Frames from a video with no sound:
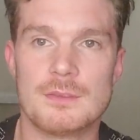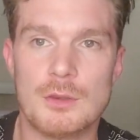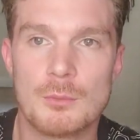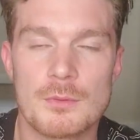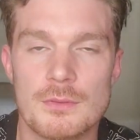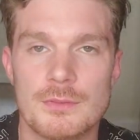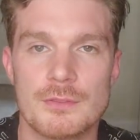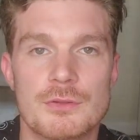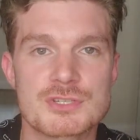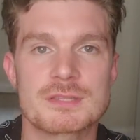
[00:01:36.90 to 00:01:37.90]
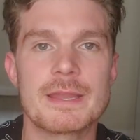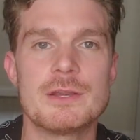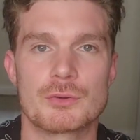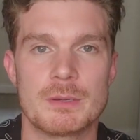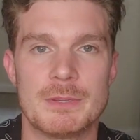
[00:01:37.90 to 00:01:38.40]
know, they're
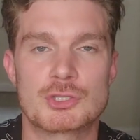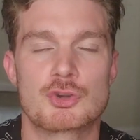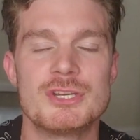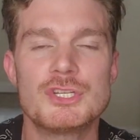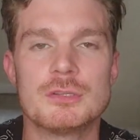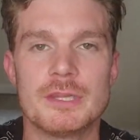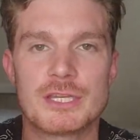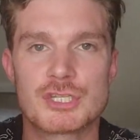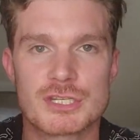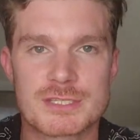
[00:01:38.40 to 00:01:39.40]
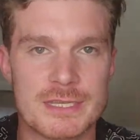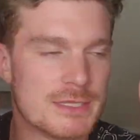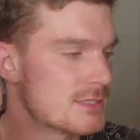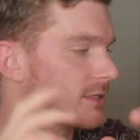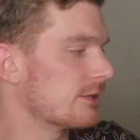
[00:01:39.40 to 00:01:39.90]
slandering me. Trisha Licious
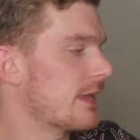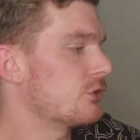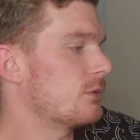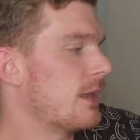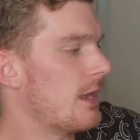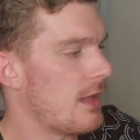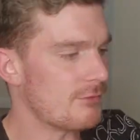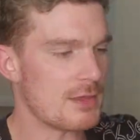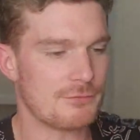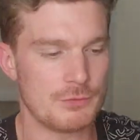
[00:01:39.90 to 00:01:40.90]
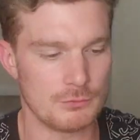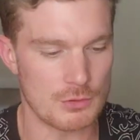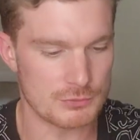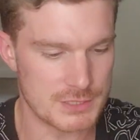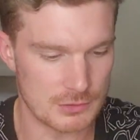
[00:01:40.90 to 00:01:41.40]
is slandering me. And I've got a few
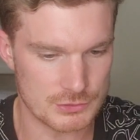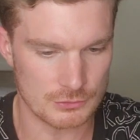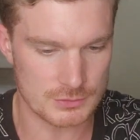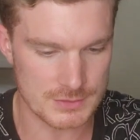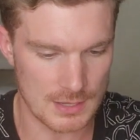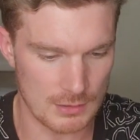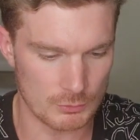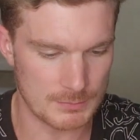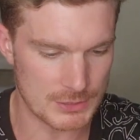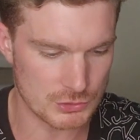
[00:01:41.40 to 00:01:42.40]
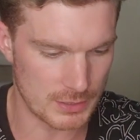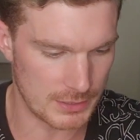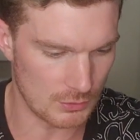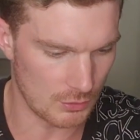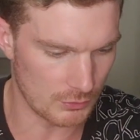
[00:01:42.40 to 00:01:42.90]
notes here, too, because I want to make sure I
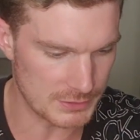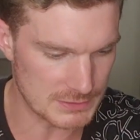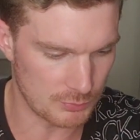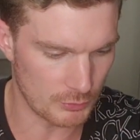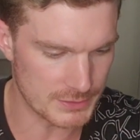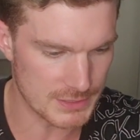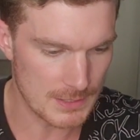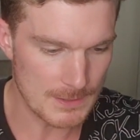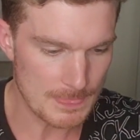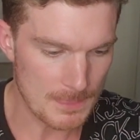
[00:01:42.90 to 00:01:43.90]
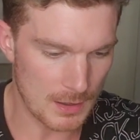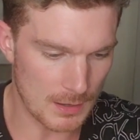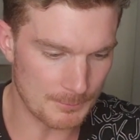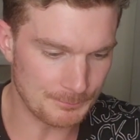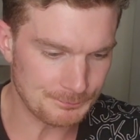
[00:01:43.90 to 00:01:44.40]
hit all these points.
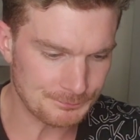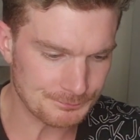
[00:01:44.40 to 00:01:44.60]
Her